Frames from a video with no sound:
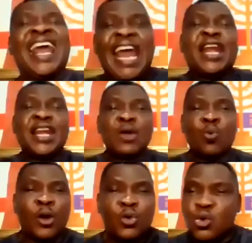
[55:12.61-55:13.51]

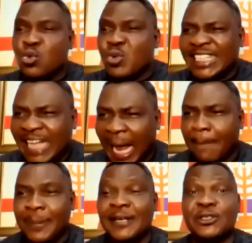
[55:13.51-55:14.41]
Anyone who will
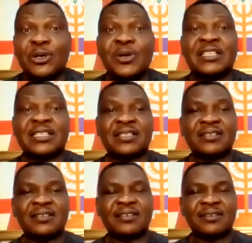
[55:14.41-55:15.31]
tap into it.
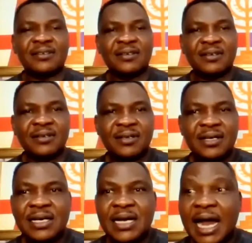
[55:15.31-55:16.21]

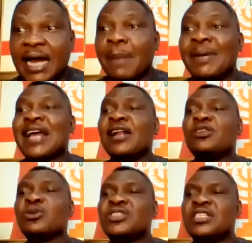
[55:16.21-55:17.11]
And I
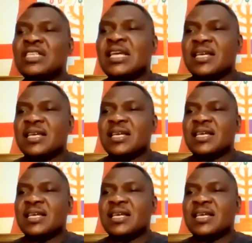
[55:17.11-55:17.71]
began to see.